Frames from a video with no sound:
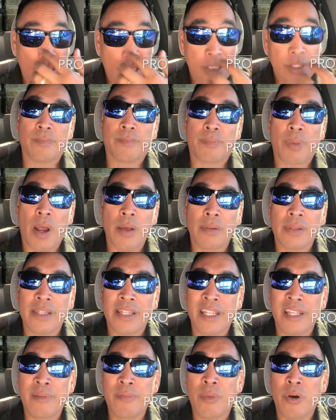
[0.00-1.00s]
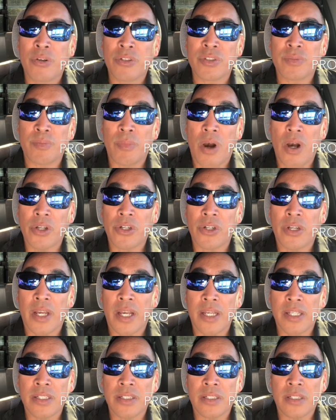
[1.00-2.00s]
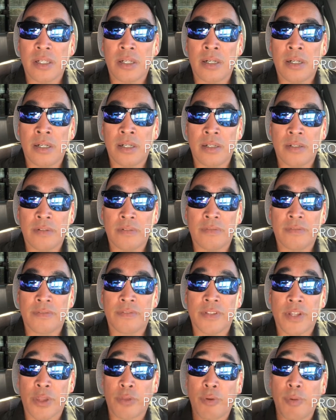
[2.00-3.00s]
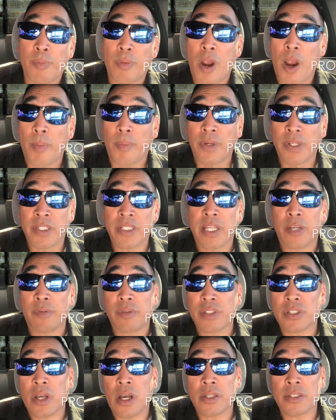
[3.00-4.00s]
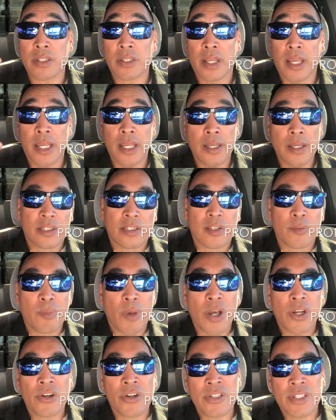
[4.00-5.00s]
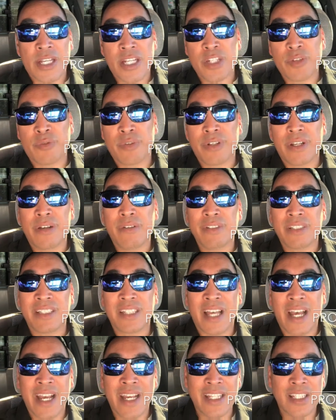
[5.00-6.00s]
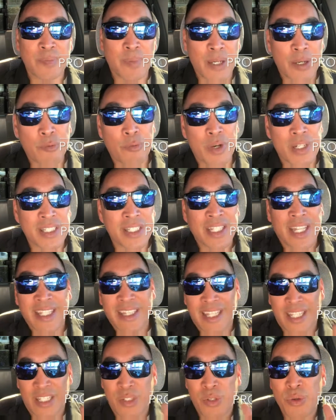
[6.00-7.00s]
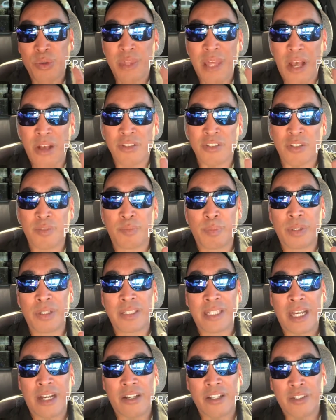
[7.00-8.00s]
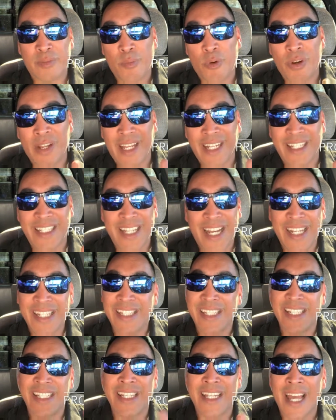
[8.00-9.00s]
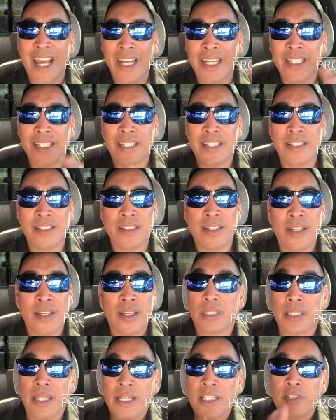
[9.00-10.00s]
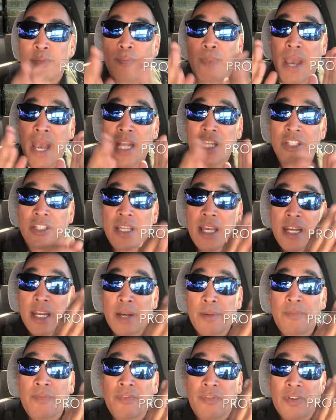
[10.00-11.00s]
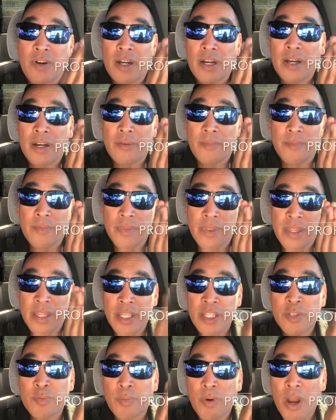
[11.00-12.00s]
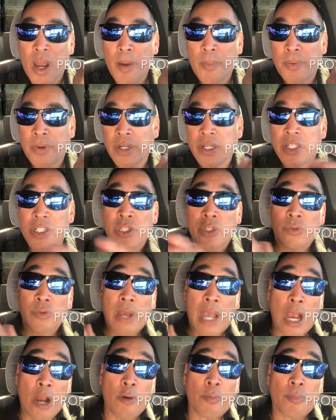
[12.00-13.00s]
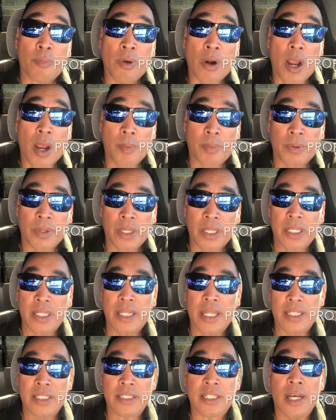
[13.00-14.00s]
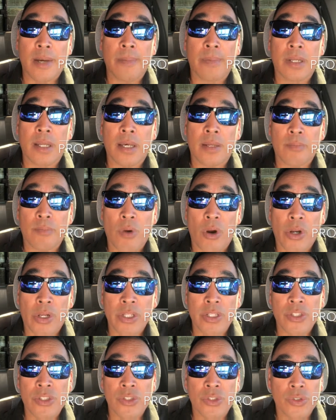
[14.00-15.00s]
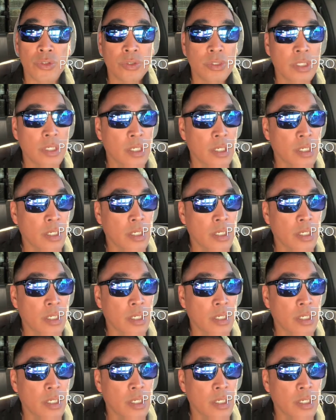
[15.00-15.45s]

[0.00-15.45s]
It's probably the most modernized of the 3 properties that we saw today. The modernization, it was nice, but it wasn't like the 2000s build out. It's more like 1990s. Let's match that up from this property to our property that's coming on market soon.